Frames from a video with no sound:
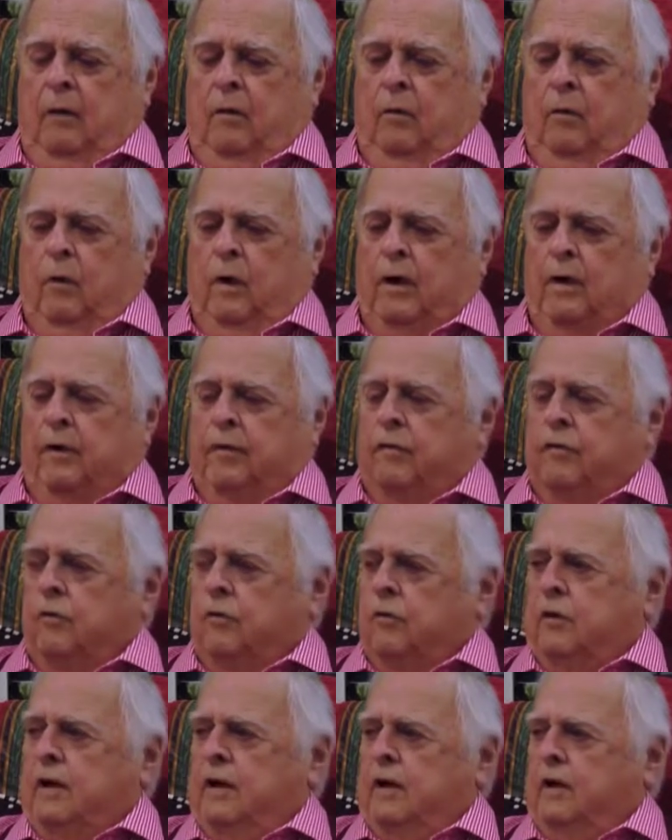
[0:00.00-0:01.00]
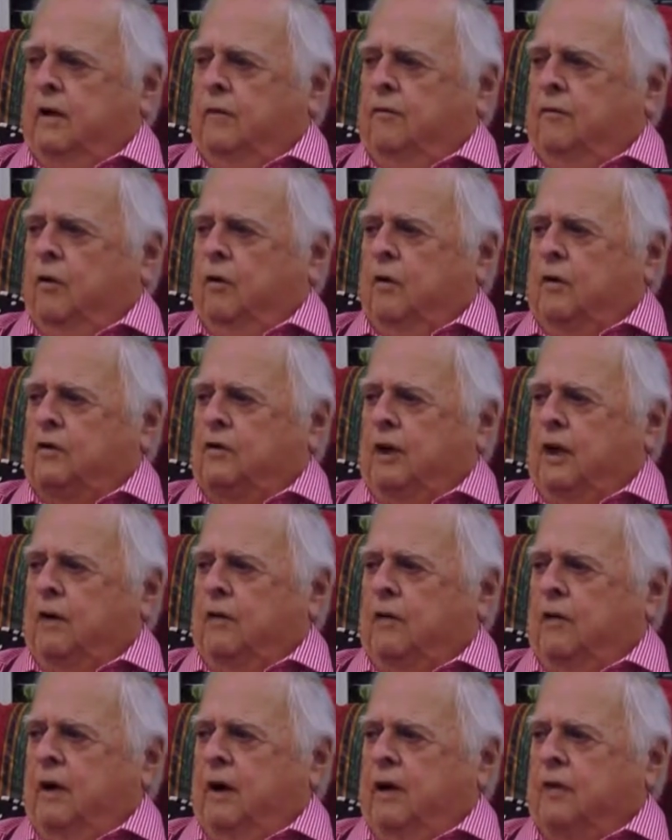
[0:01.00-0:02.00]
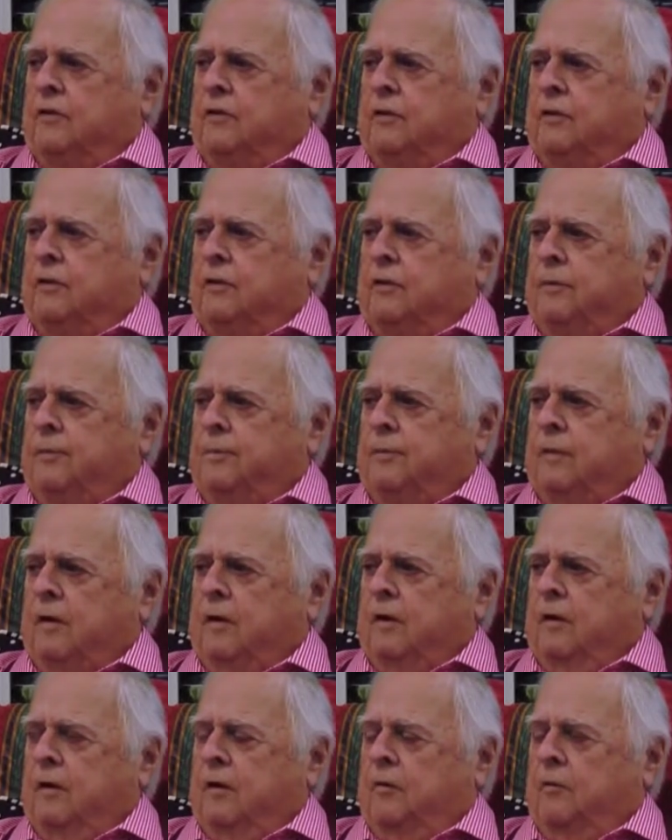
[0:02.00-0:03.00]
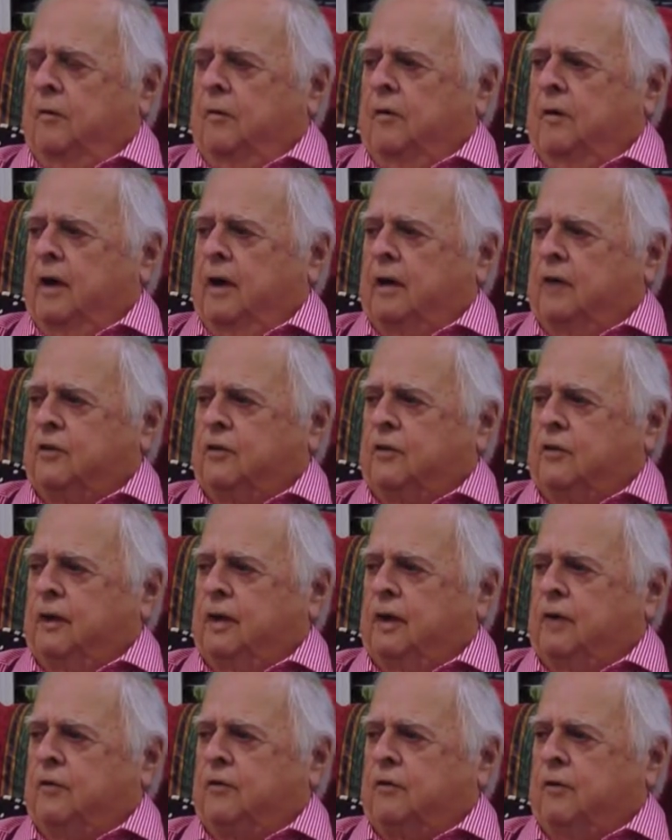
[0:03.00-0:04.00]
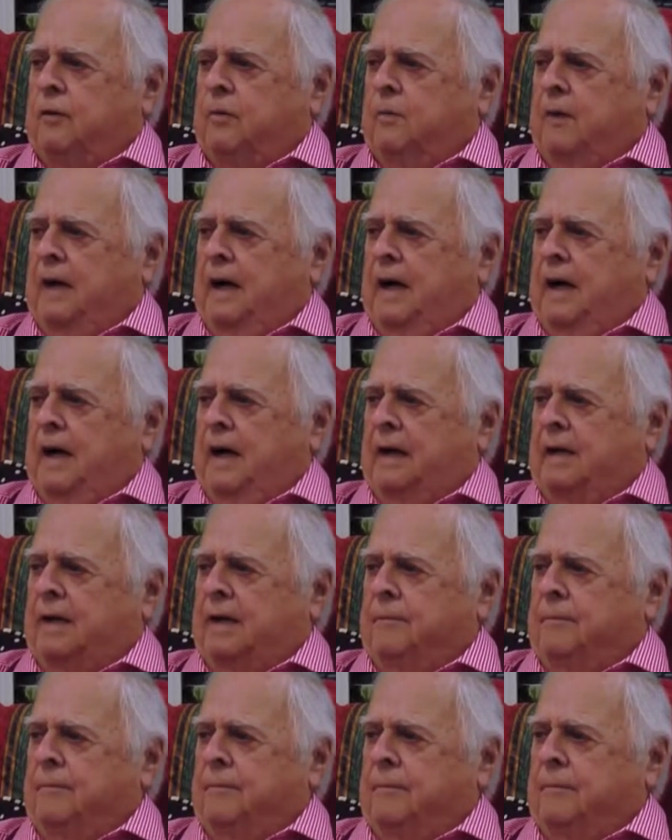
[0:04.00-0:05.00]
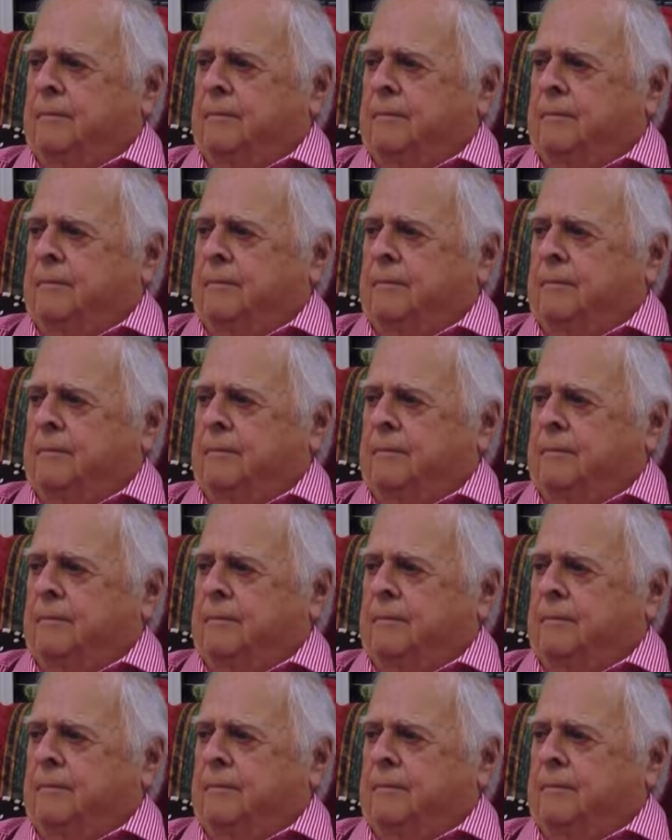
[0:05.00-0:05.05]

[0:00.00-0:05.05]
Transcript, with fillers: with three or four generations of production history behind it.